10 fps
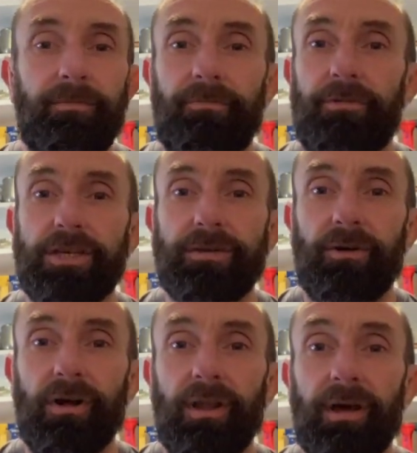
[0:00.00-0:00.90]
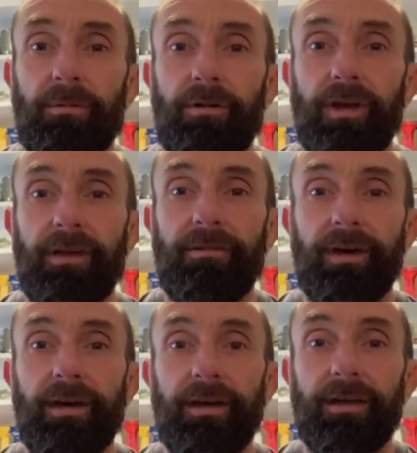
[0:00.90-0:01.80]
First of all, I'm going to give
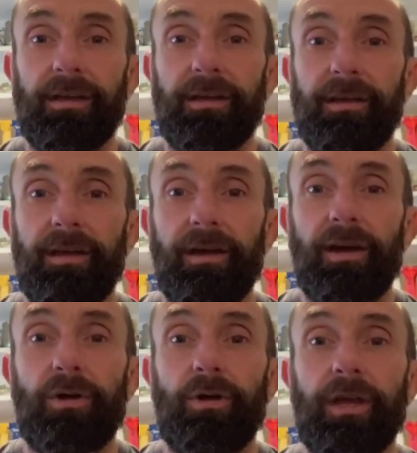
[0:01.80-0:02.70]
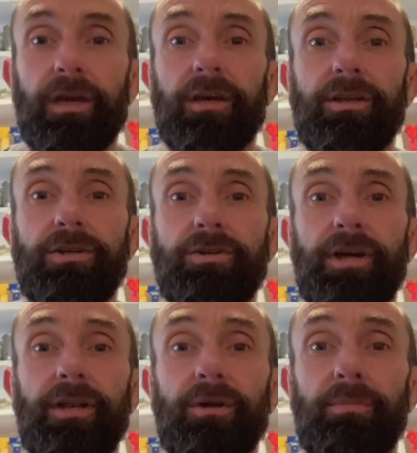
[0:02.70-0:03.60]
a quick
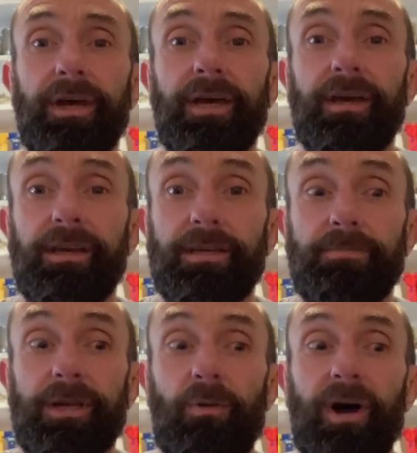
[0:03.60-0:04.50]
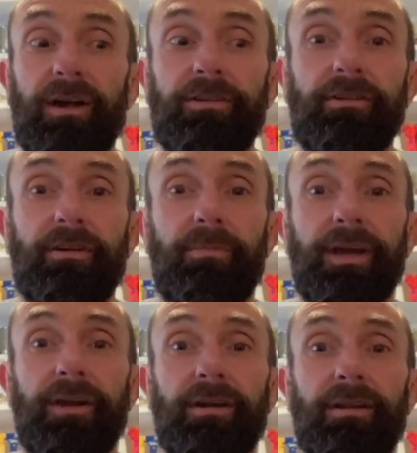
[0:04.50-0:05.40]
training update. It's been a while since I've
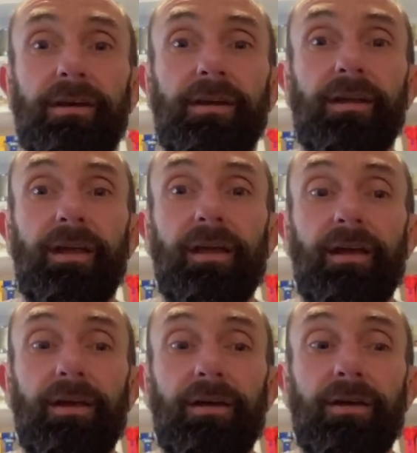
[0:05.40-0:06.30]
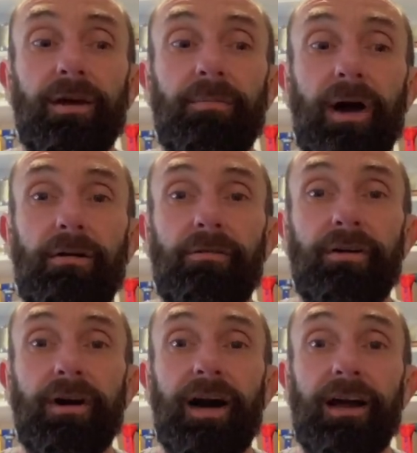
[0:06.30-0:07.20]
been on,
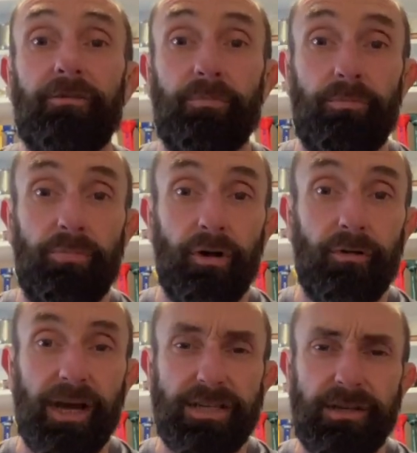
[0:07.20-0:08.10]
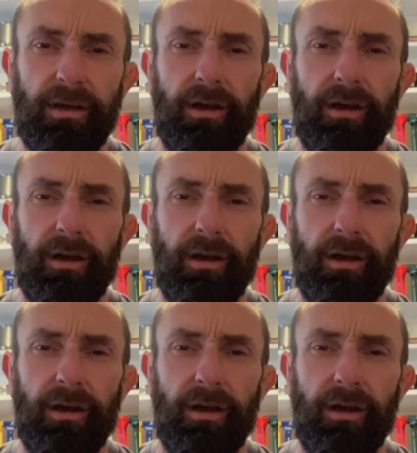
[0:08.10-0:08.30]
however I have progressed